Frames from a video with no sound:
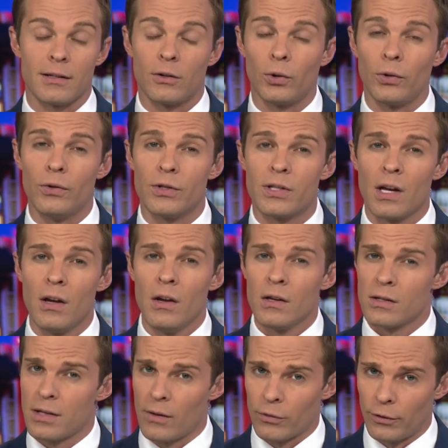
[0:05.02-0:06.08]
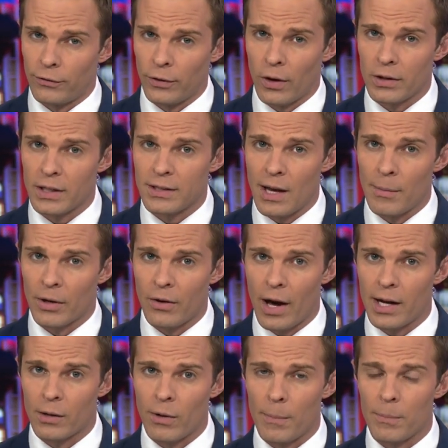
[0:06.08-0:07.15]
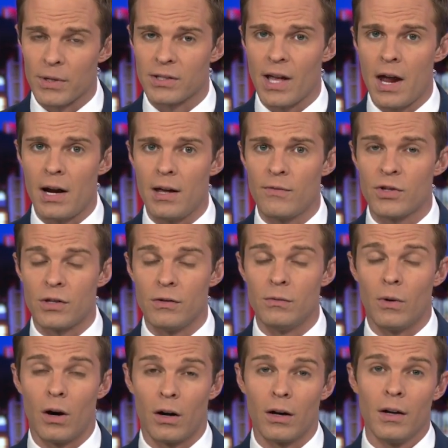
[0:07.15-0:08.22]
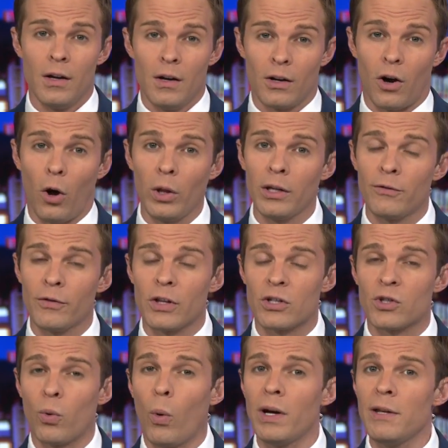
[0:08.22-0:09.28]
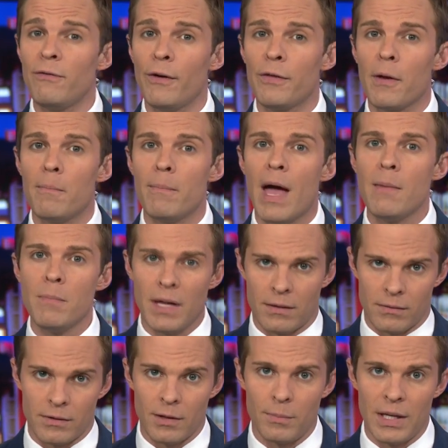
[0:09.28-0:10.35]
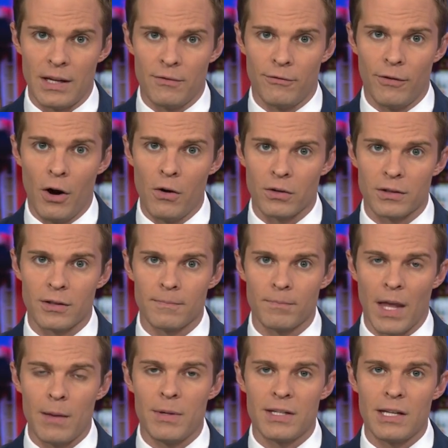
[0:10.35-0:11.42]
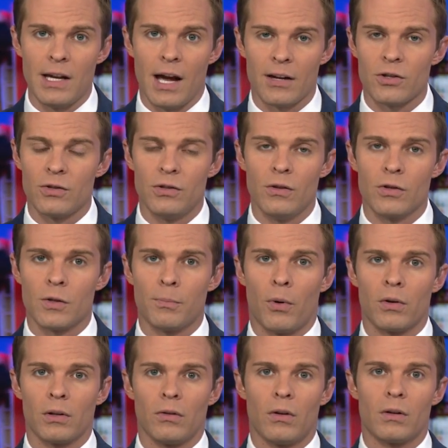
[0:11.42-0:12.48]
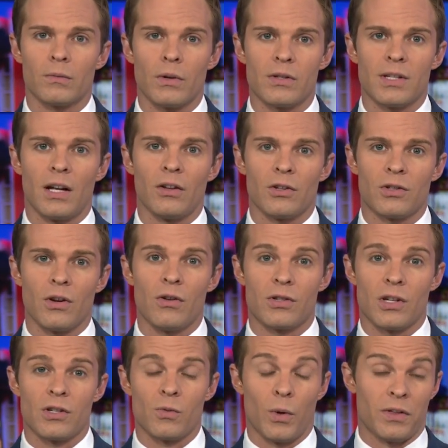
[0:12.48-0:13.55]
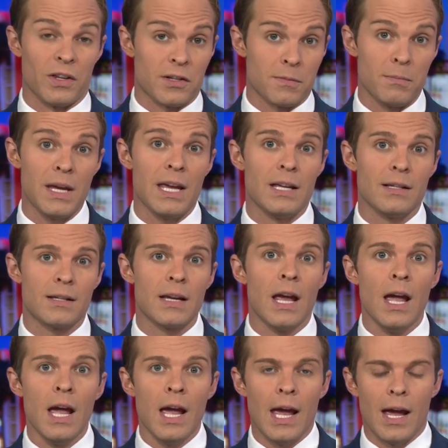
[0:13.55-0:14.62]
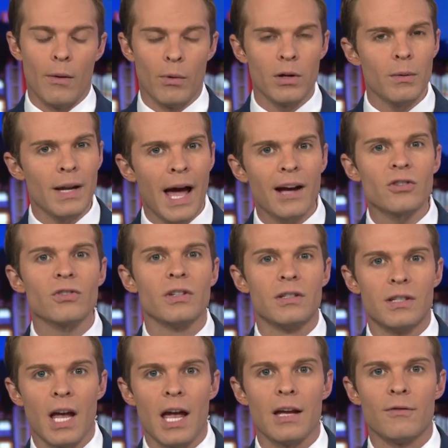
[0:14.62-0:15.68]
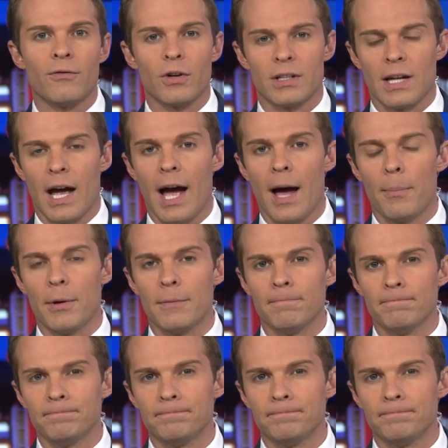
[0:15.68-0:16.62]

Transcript: includes several Florida Democratic representatives who are calling for the 25th Amendment to be invoked. ABC Action News reporter Lauren Rozyla shows us what this means and what it would actually take for it to happen.